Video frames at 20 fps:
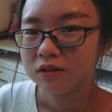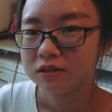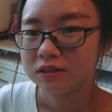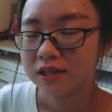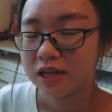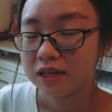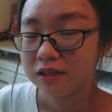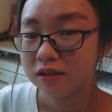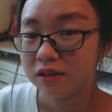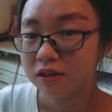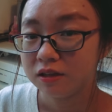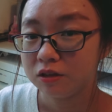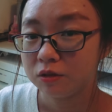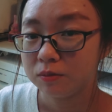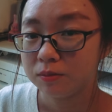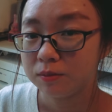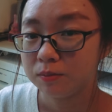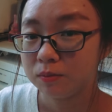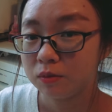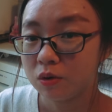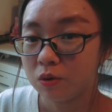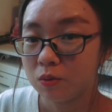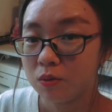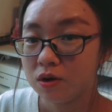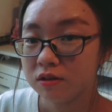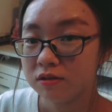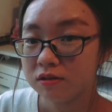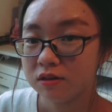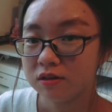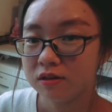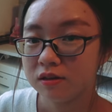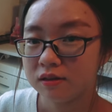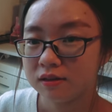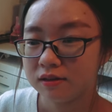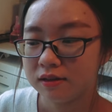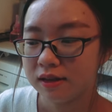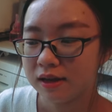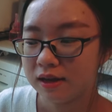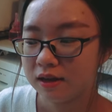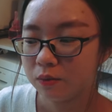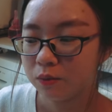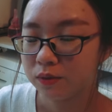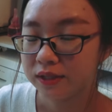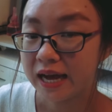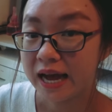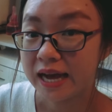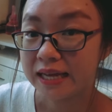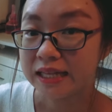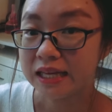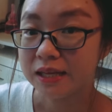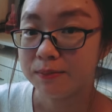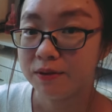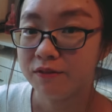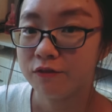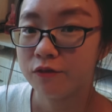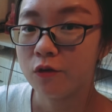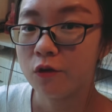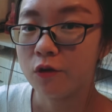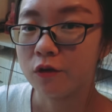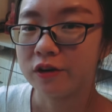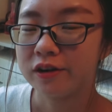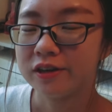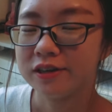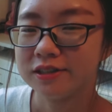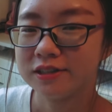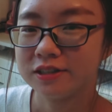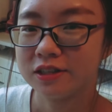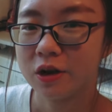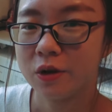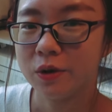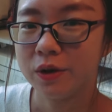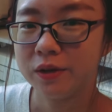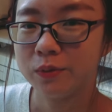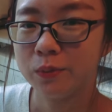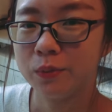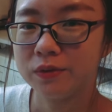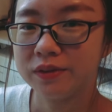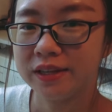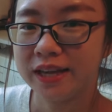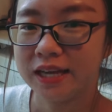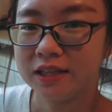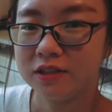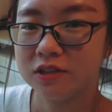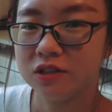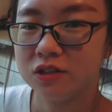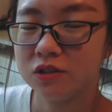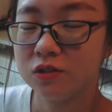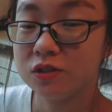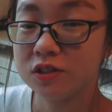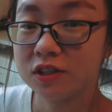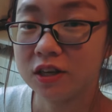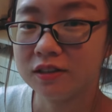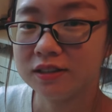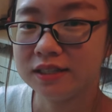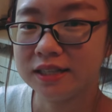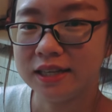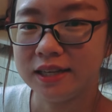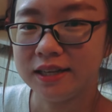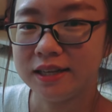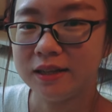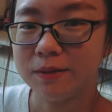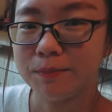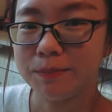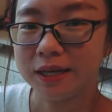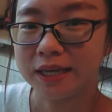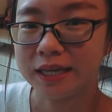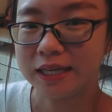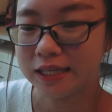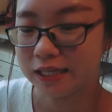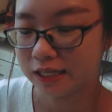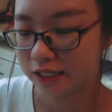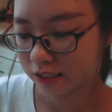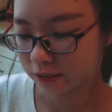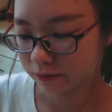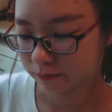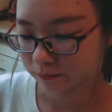slightly a little bit more water than what I did before, so it won't get too salty in the beginning.